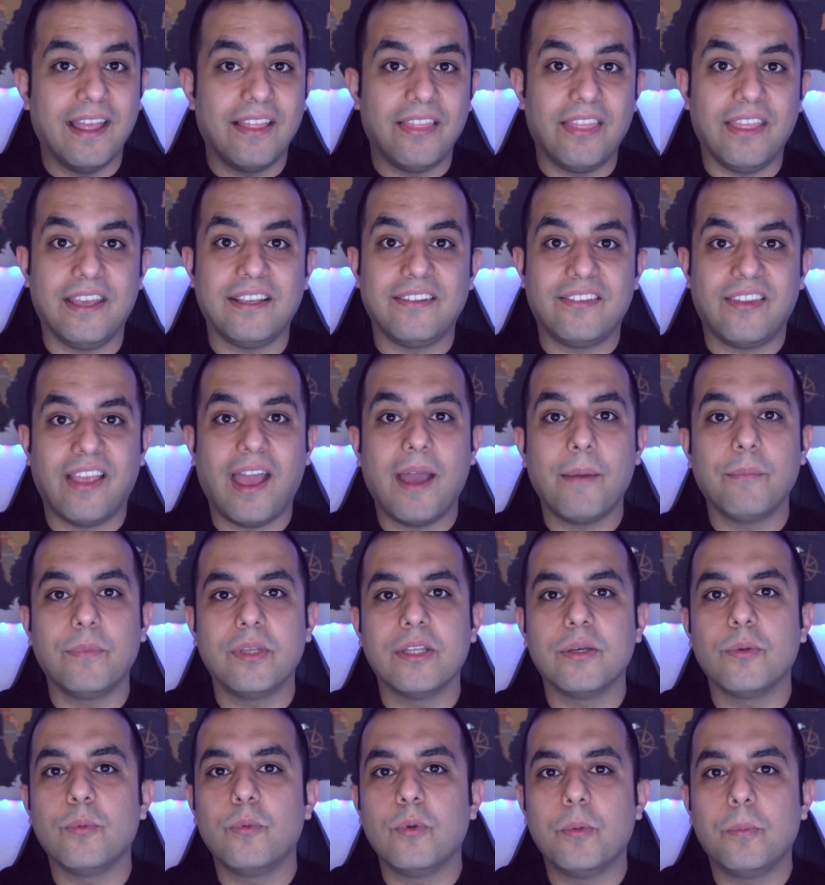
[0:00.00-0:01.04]
The
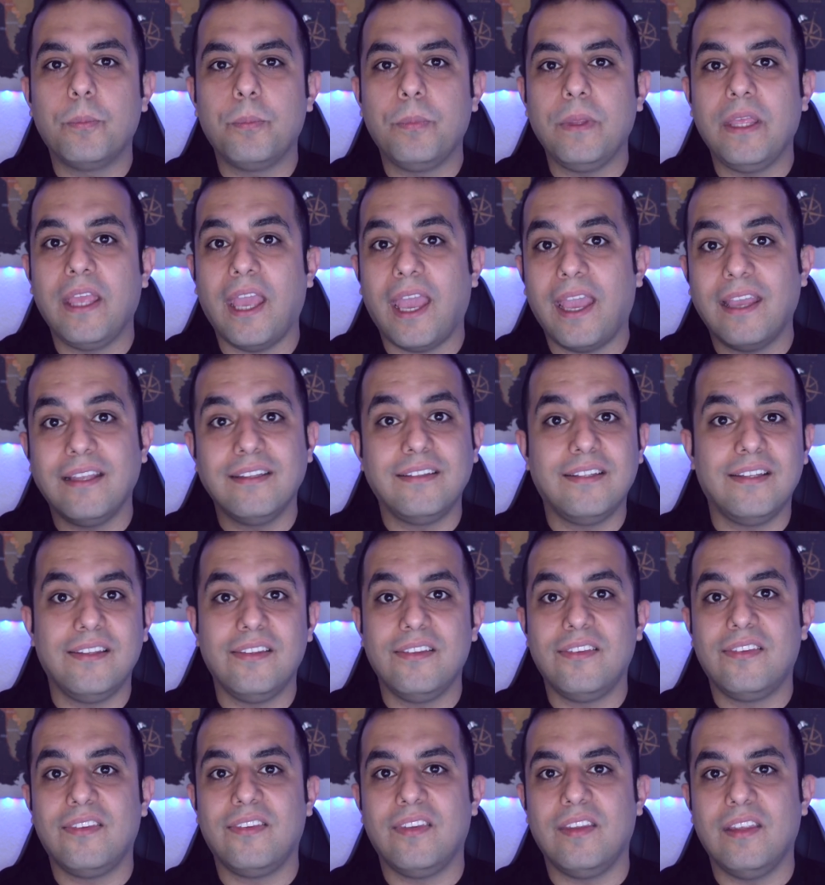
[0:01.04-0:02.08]
examiner will be
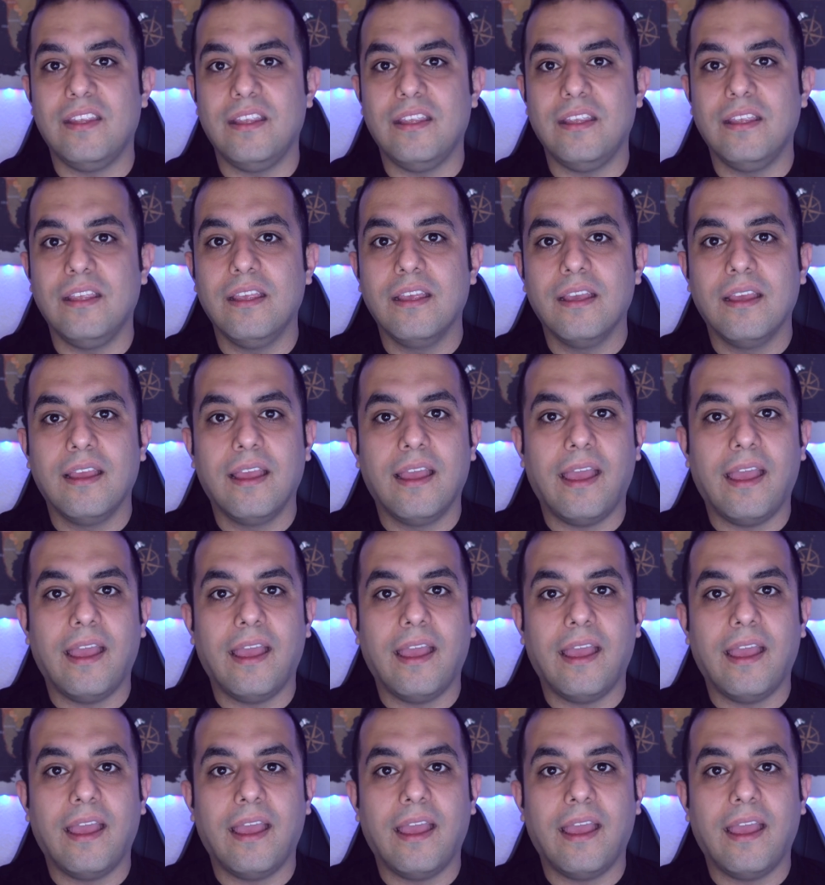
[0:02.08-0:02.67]
ATC